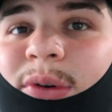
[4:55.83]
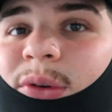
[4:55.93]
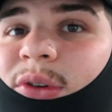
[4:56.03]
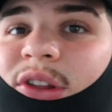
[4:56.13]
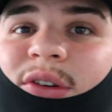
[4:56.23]

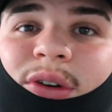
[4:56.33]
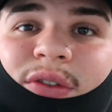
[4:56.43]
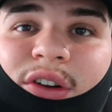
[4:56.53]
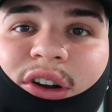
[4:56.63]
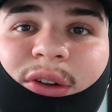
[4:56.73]
But when they were
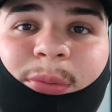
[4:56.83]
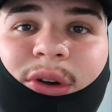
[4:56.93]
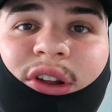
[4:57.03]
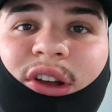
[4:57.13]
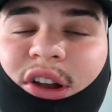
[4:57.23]
fucking
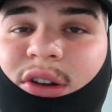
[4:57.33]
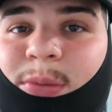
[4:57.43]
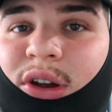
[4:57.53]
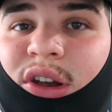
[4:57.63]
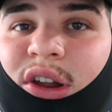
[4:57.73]
putting it
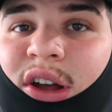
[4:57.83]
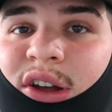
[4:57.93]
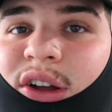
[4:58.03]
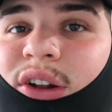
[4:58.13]
in my neck,